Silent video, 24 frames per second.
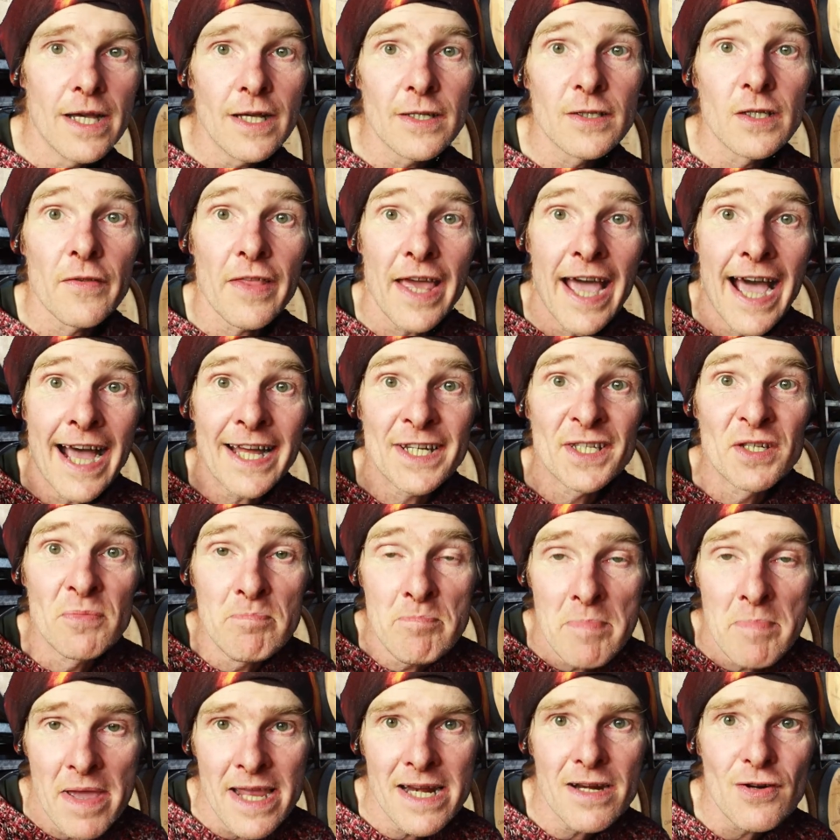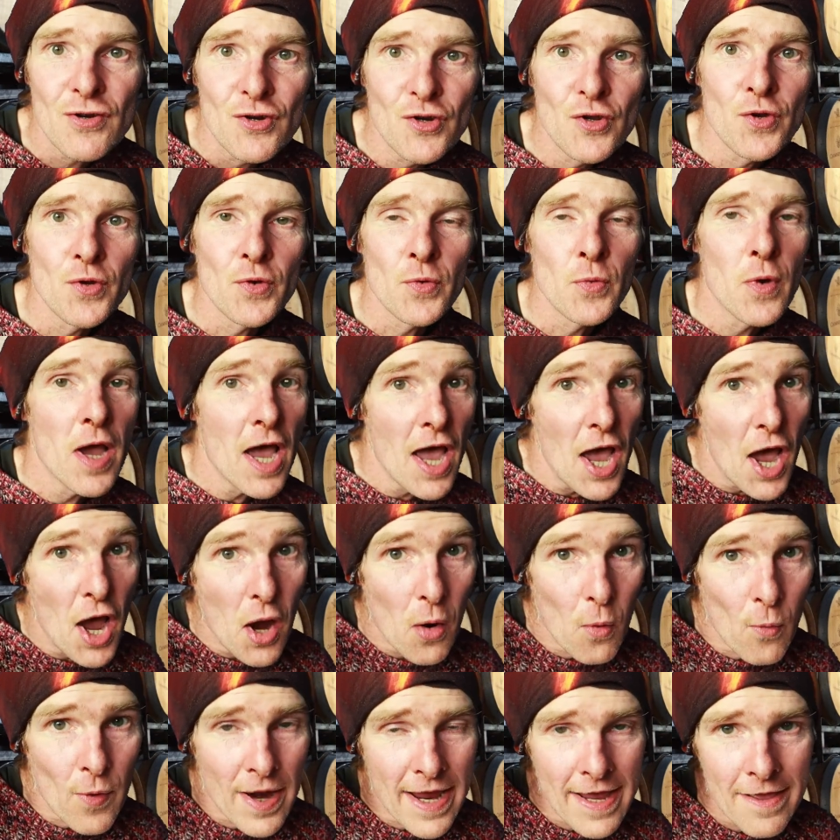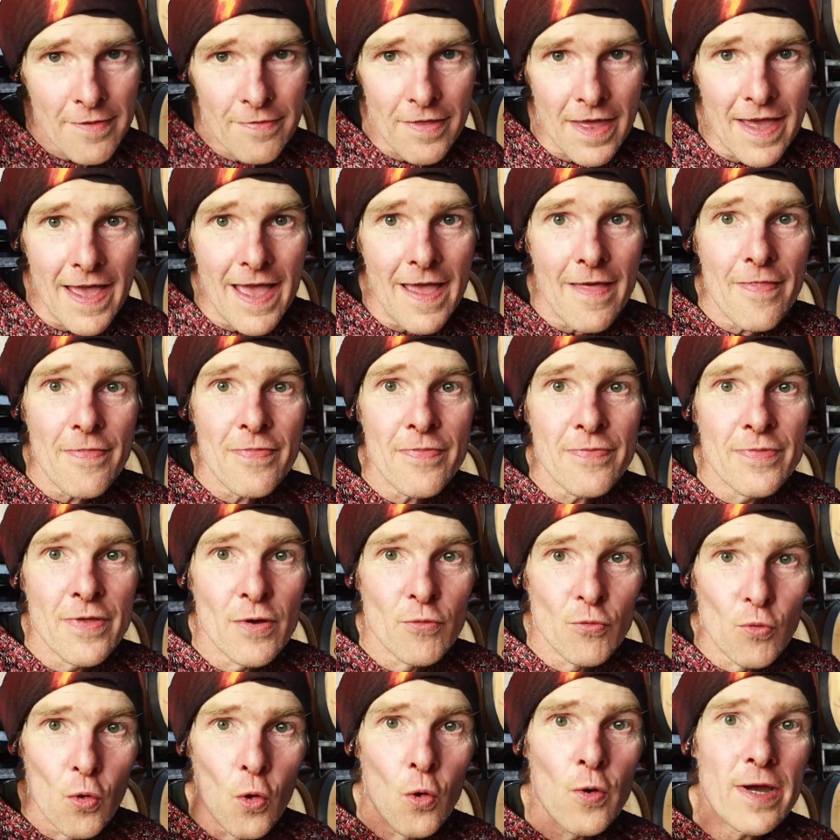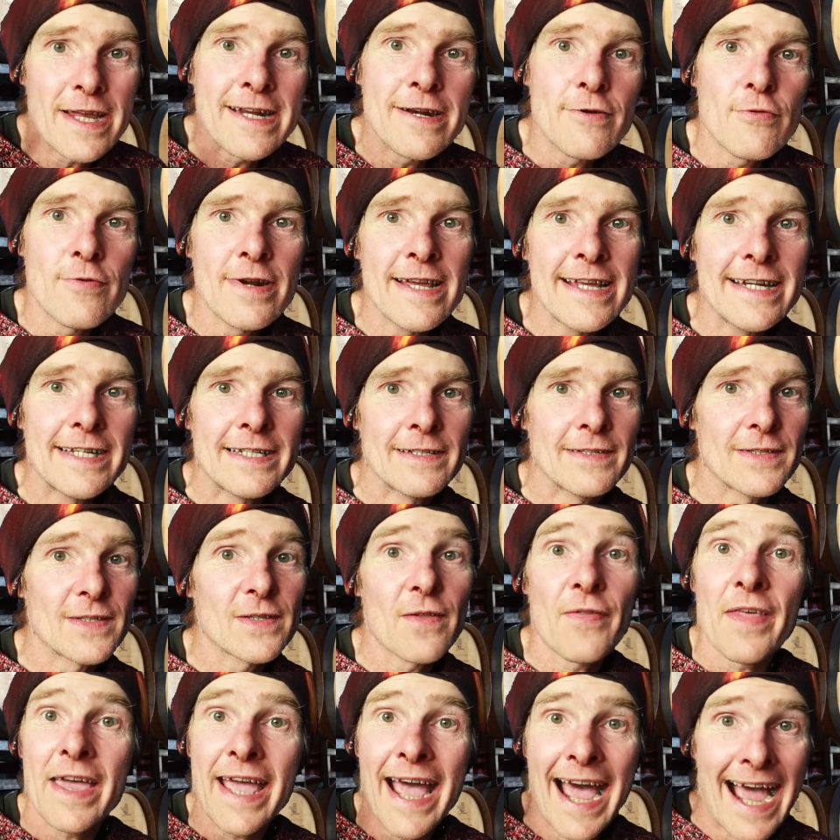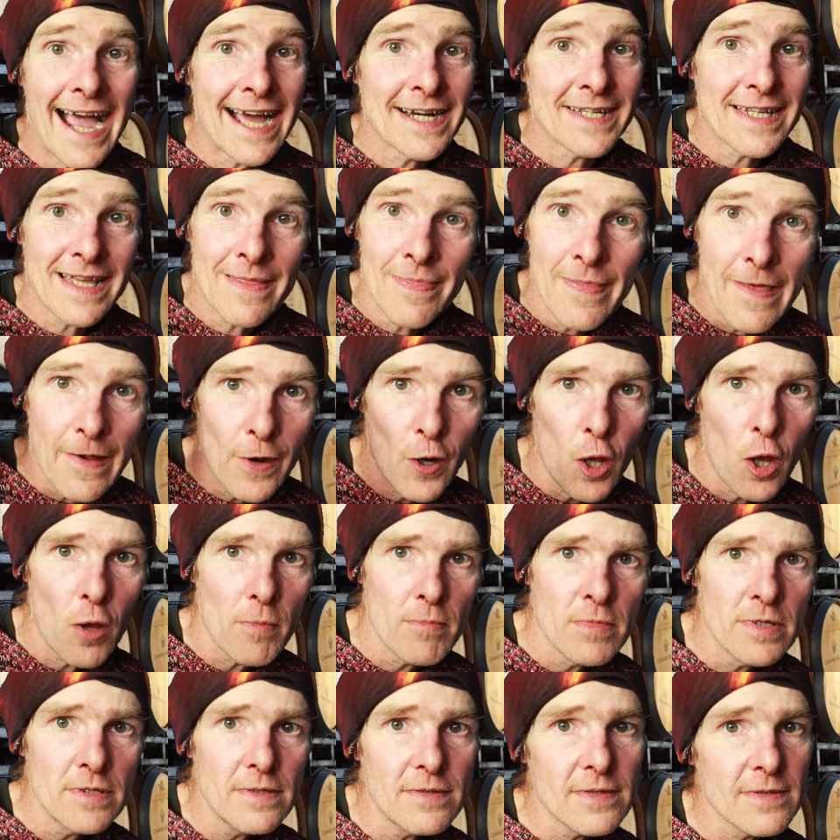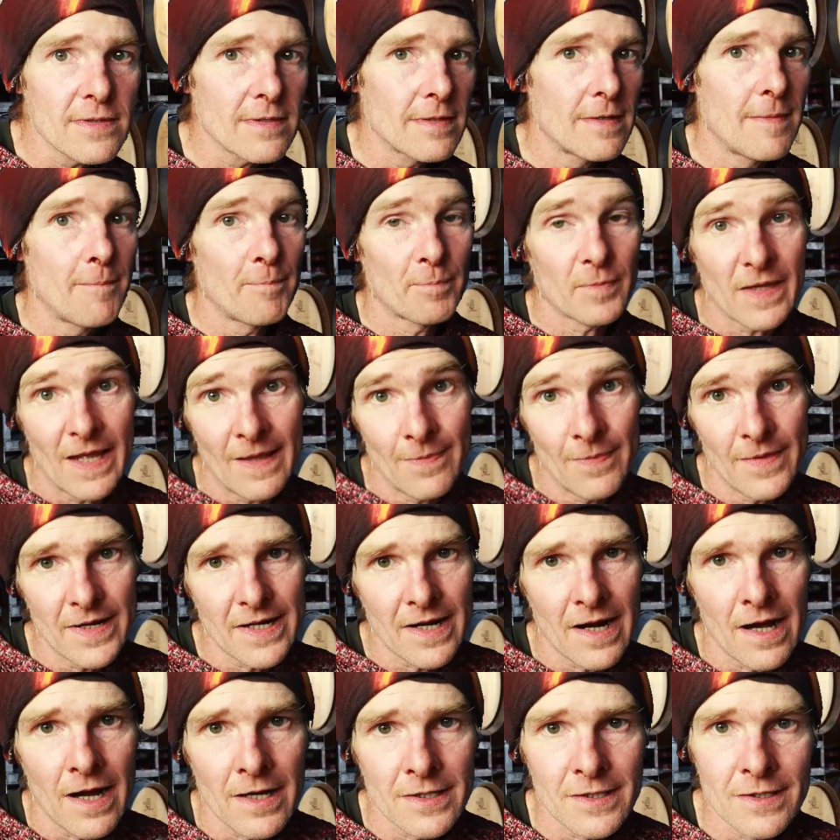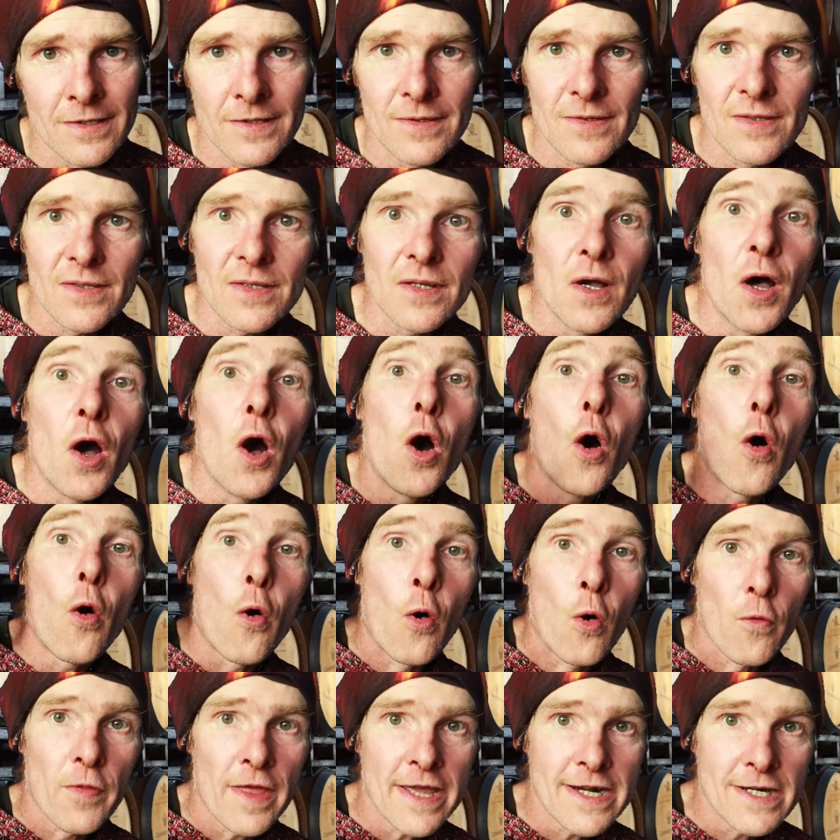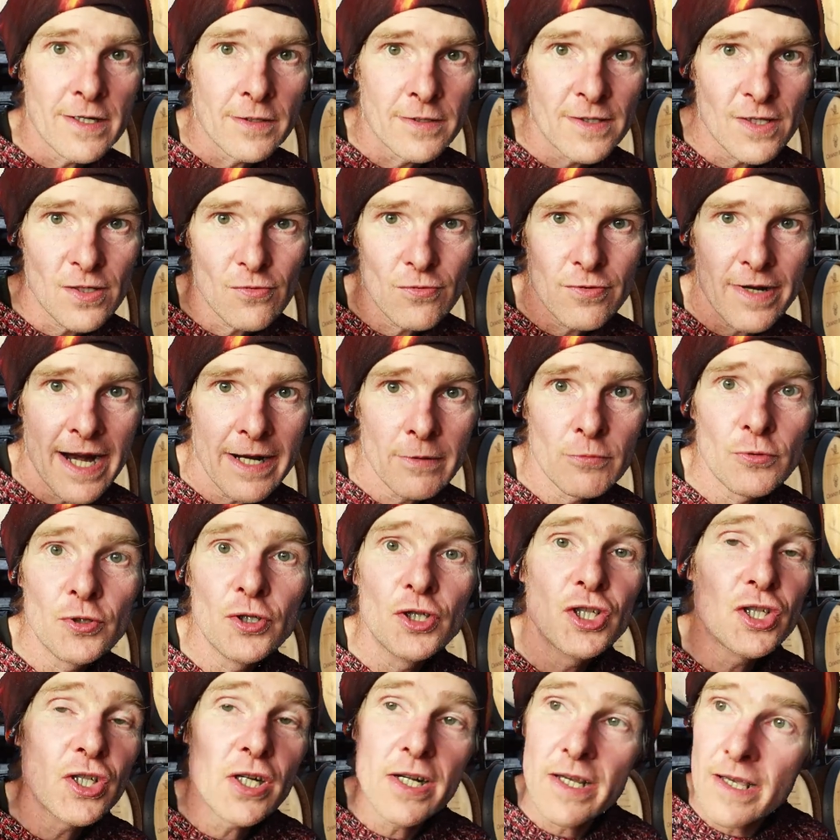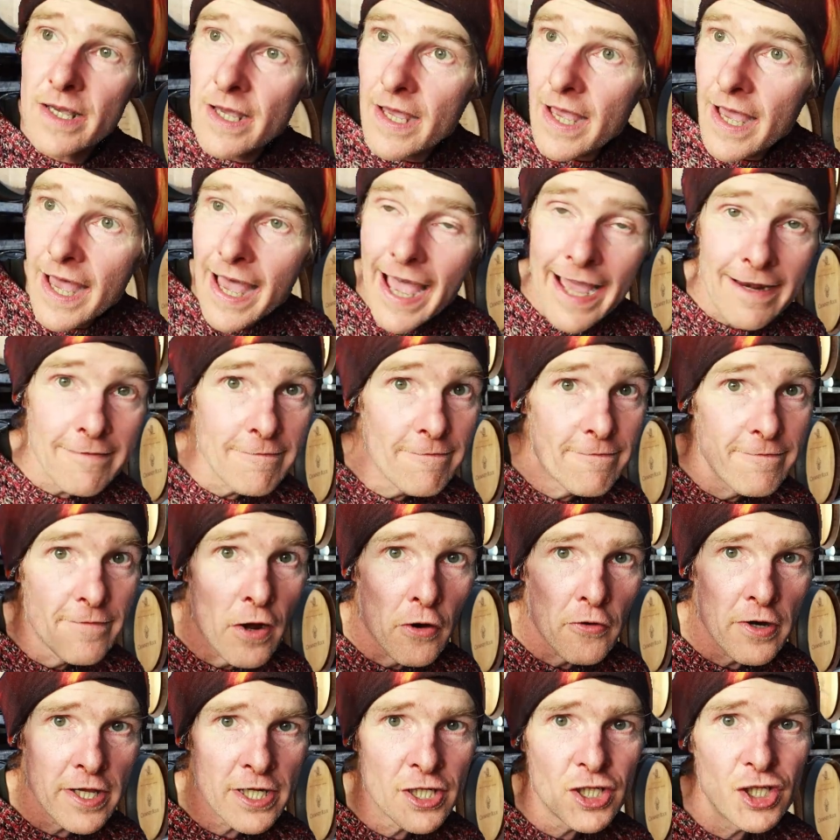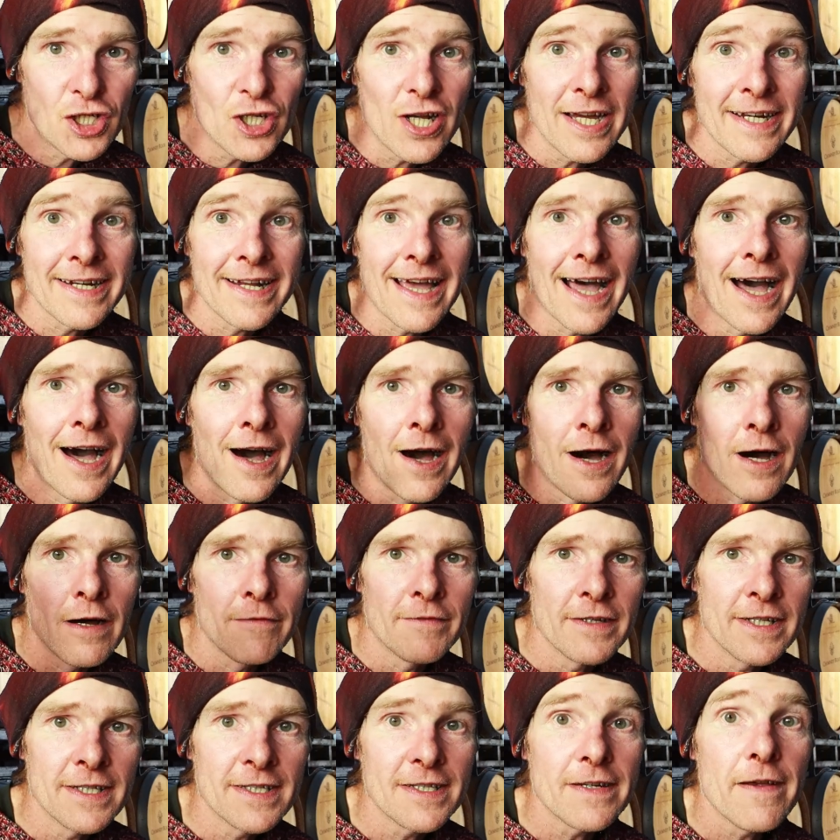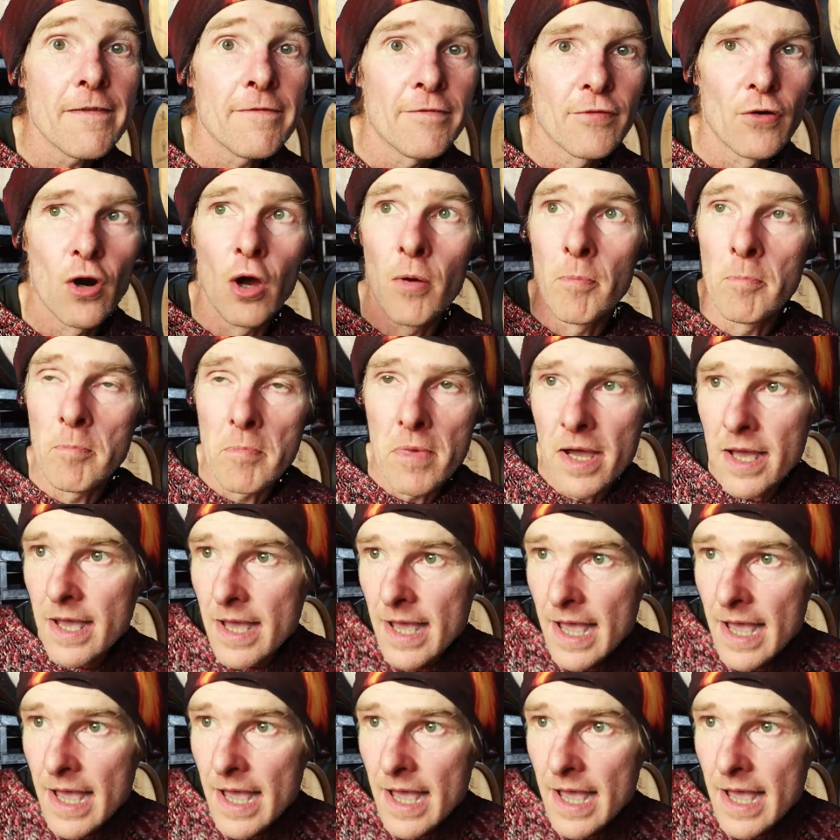So they had to make do with the raw ingredients they had in their allotments, in the gardens, or they could scrounge and forage and harvest from